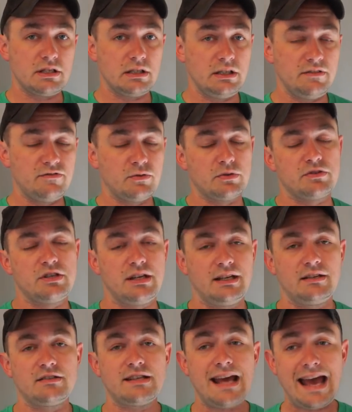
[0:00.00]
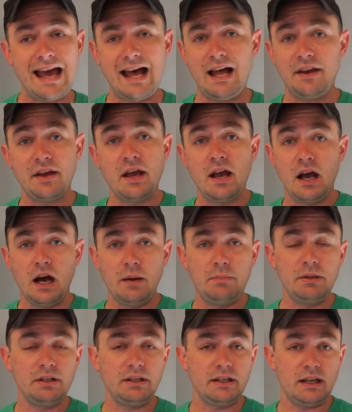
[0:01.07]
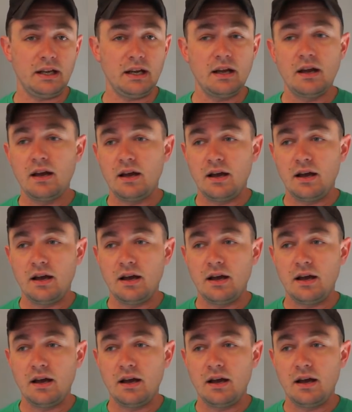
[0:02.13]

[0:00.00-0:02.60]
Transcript: deadly force against had ability,